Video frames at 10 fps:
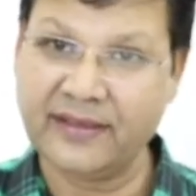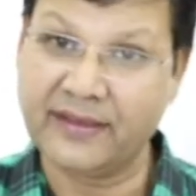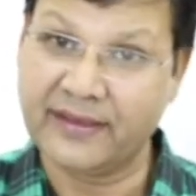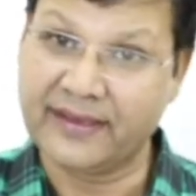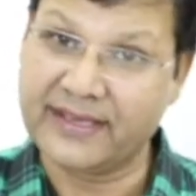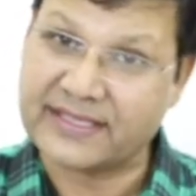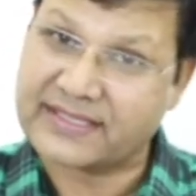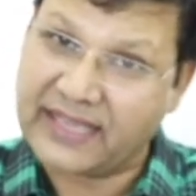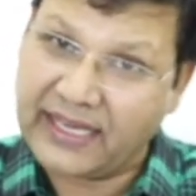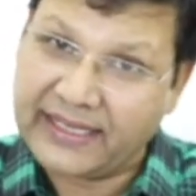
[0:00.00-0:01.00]
He is
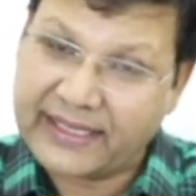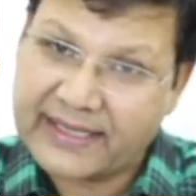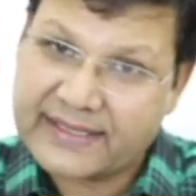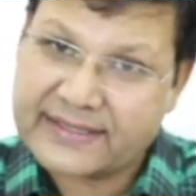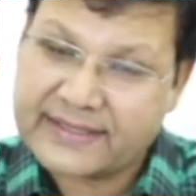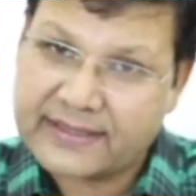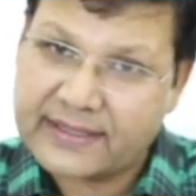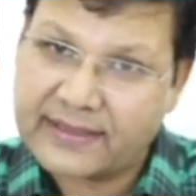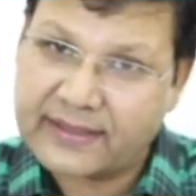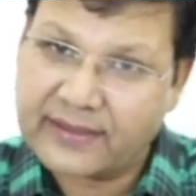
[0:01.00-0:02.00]
telling his
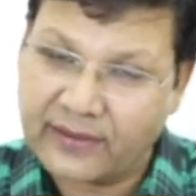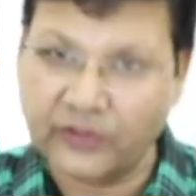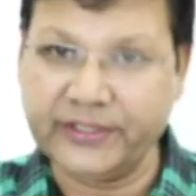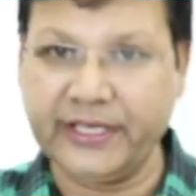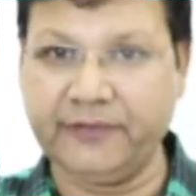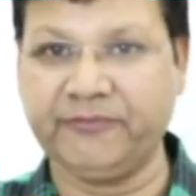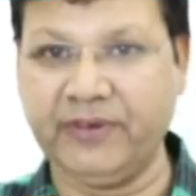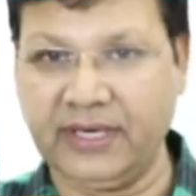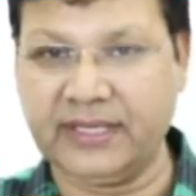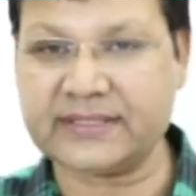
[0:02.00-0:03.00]
own name
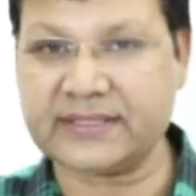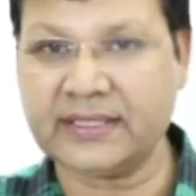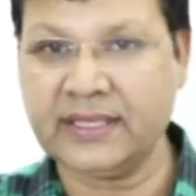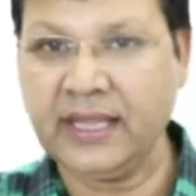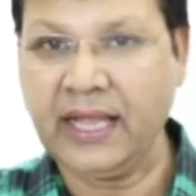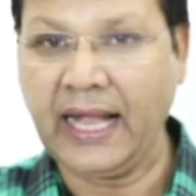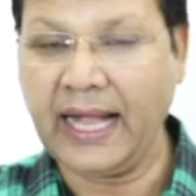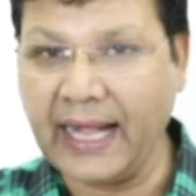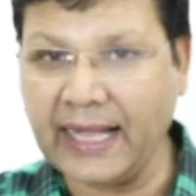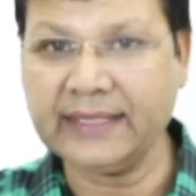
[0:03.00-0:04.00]
first
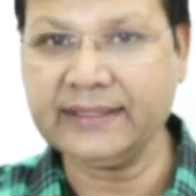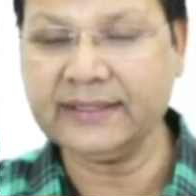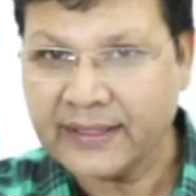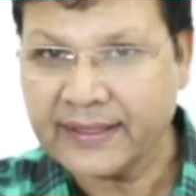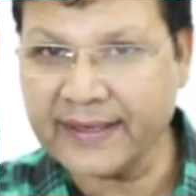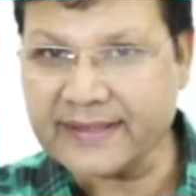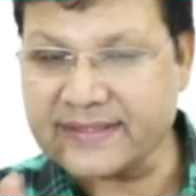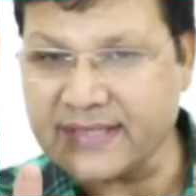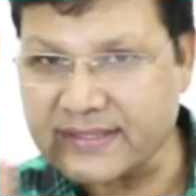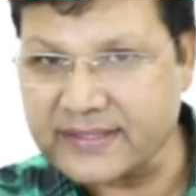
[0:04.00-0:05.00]
and he is
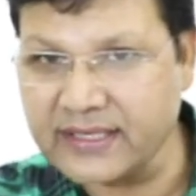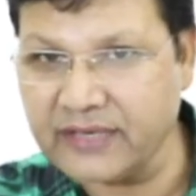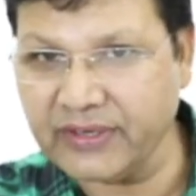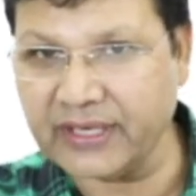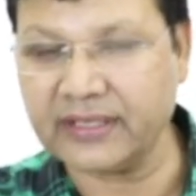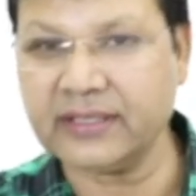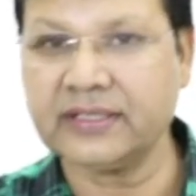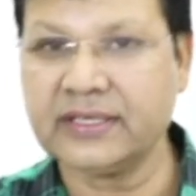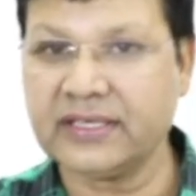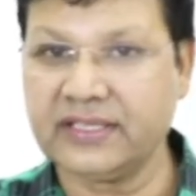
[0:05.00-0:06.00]
just
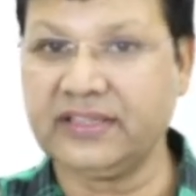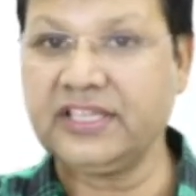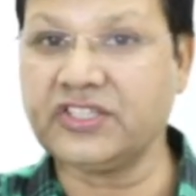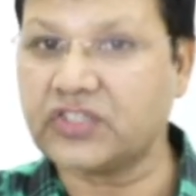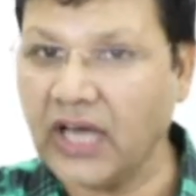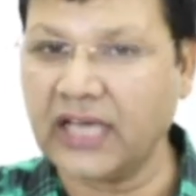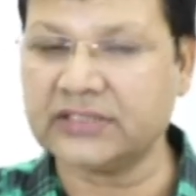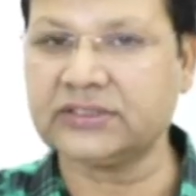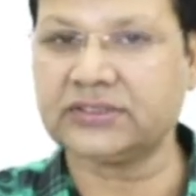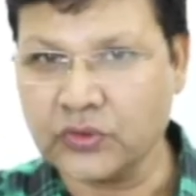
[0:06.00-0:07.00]
giving the
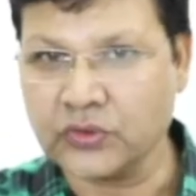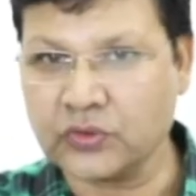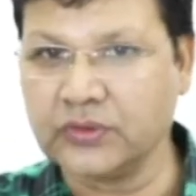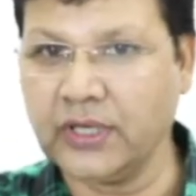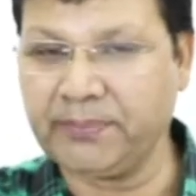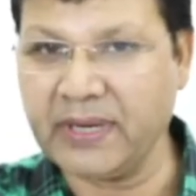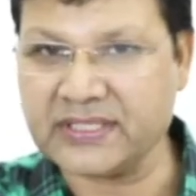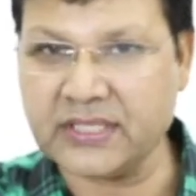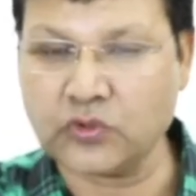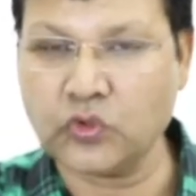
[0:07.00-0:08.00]
chance to the
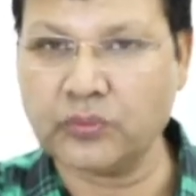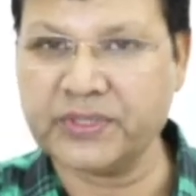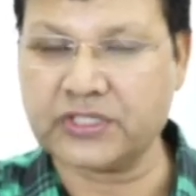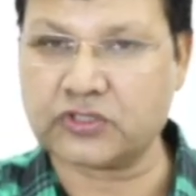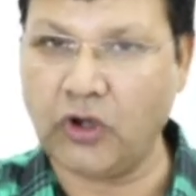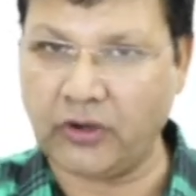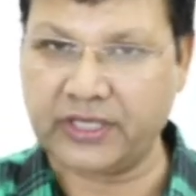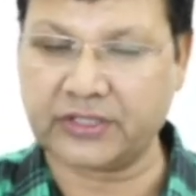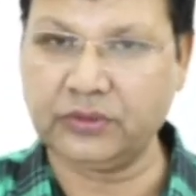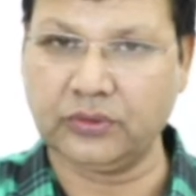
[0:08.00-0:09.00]
person whom he is
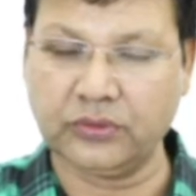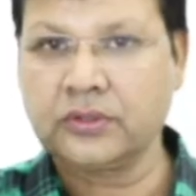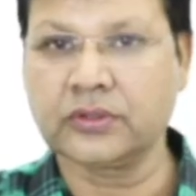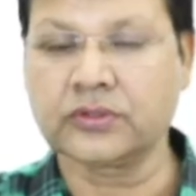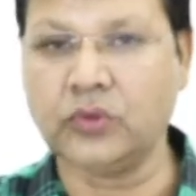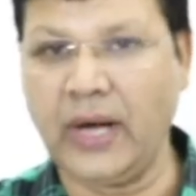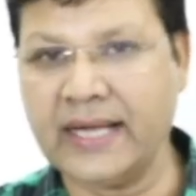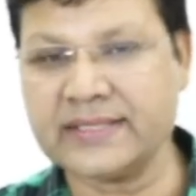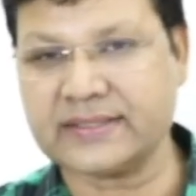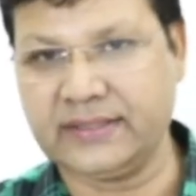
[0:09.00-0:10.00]
talking to
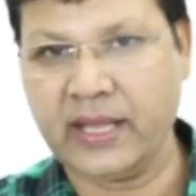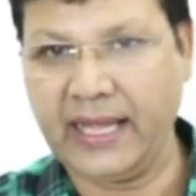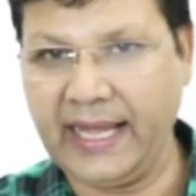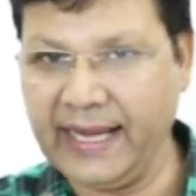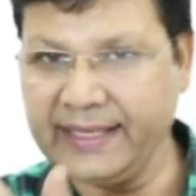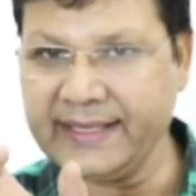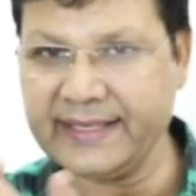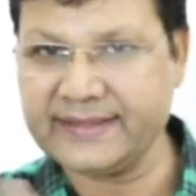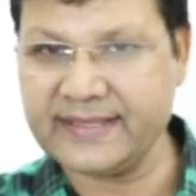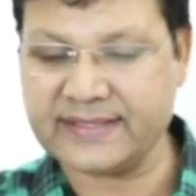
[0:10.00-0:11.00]
answer. And he
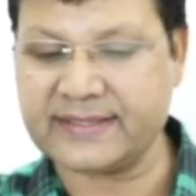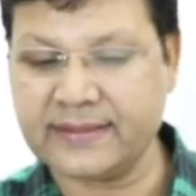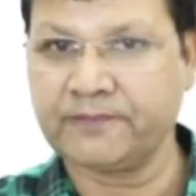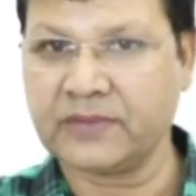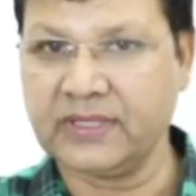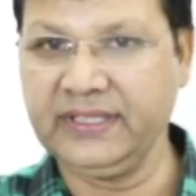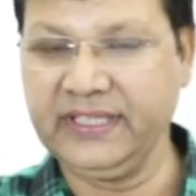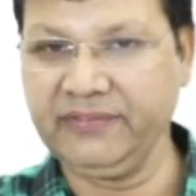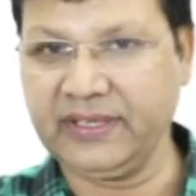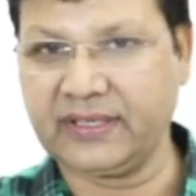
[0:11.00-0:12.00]
is just
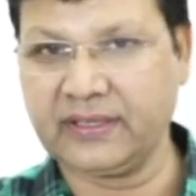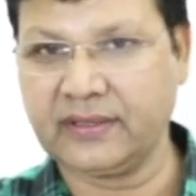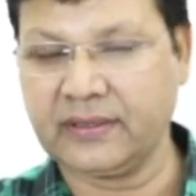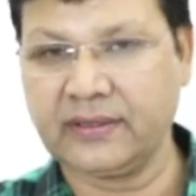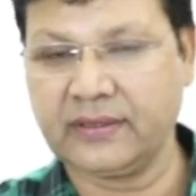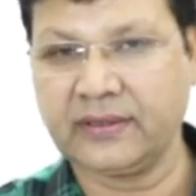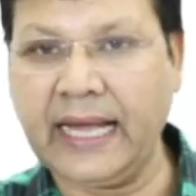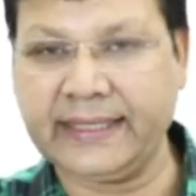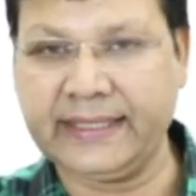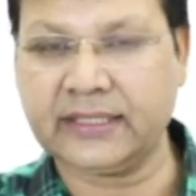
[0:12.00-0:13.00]
leaving an
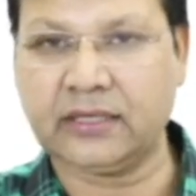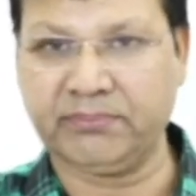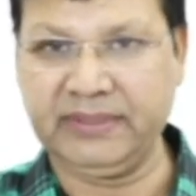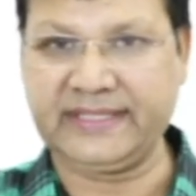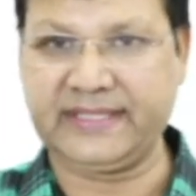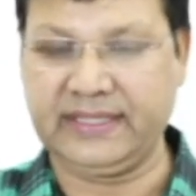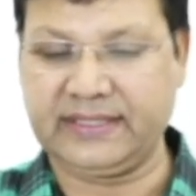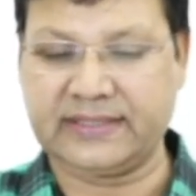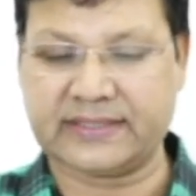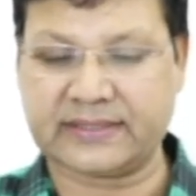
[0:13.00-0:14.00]
incomplete
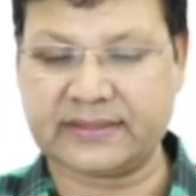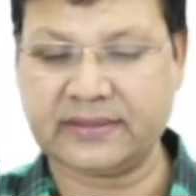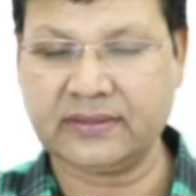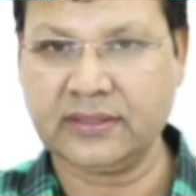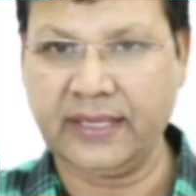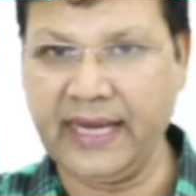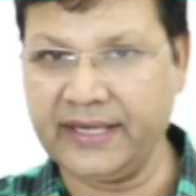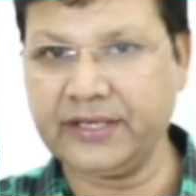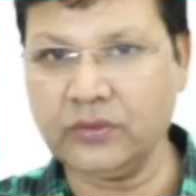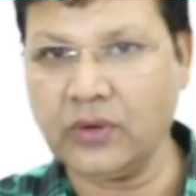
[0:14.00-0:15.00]
sentence. And
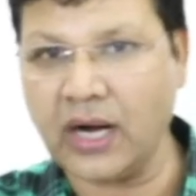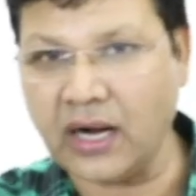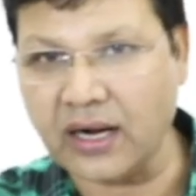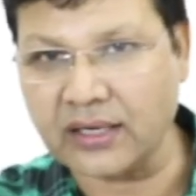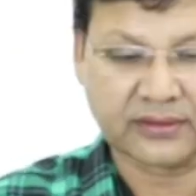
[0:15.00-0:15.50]
you are,